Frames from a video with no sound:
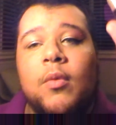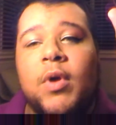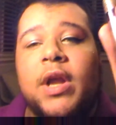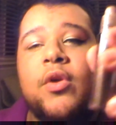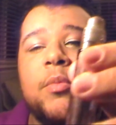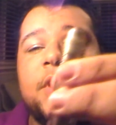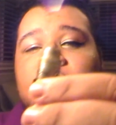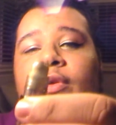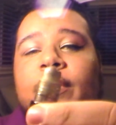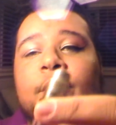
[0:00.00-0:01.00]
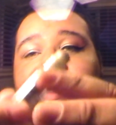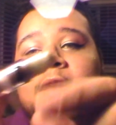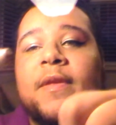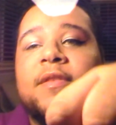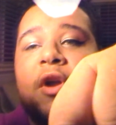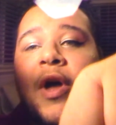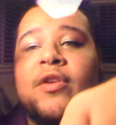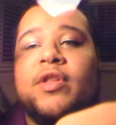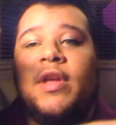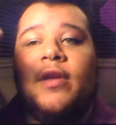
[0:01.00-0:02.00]
what I normally do is I'll take this and I'll
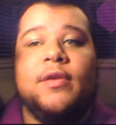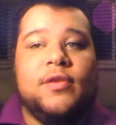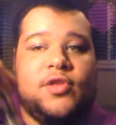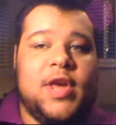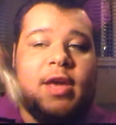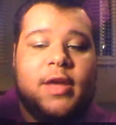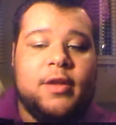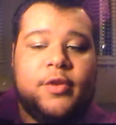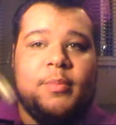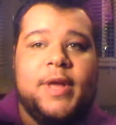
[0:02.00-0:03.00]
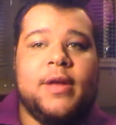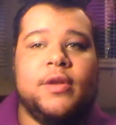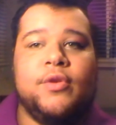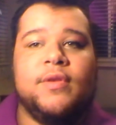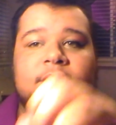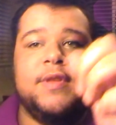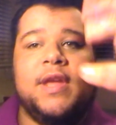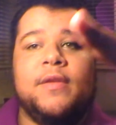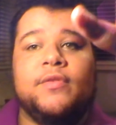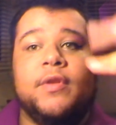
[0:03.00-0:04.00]
actually shake it a little bit, and you can
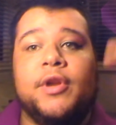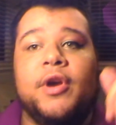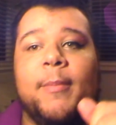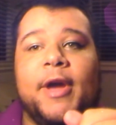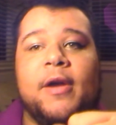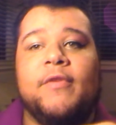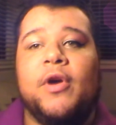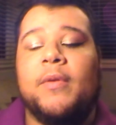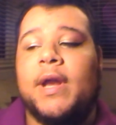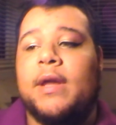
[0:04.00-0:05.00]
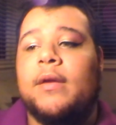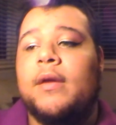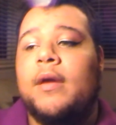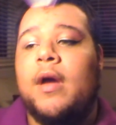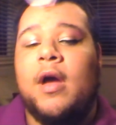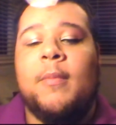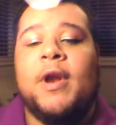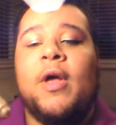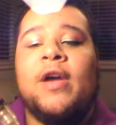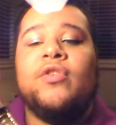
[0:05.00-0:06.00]
see there's glitter coming out of it already. And
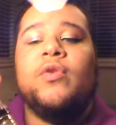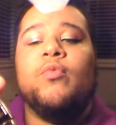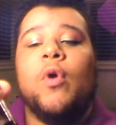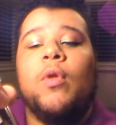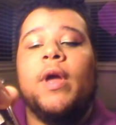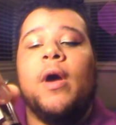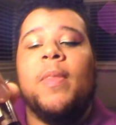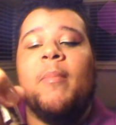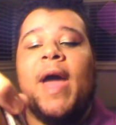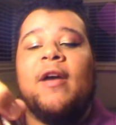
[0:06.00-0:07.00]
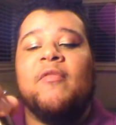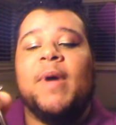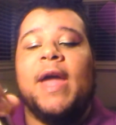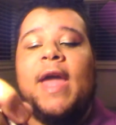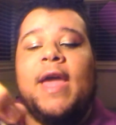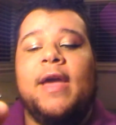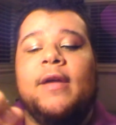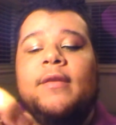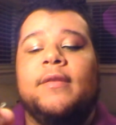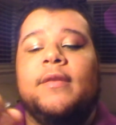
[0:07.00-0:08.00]
I'll actually roll it on the back of my
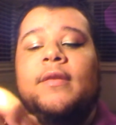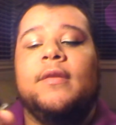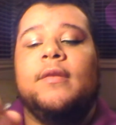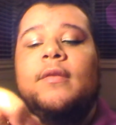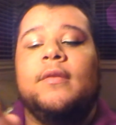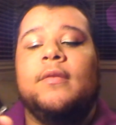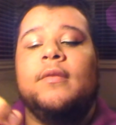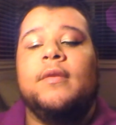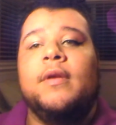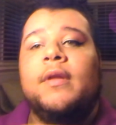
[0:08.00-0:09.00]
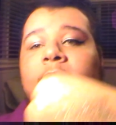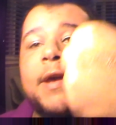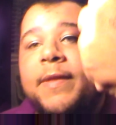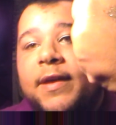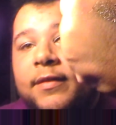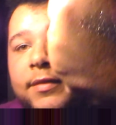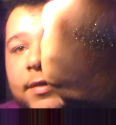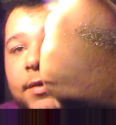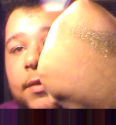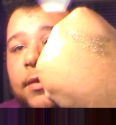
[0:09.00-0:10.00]
hand, like this.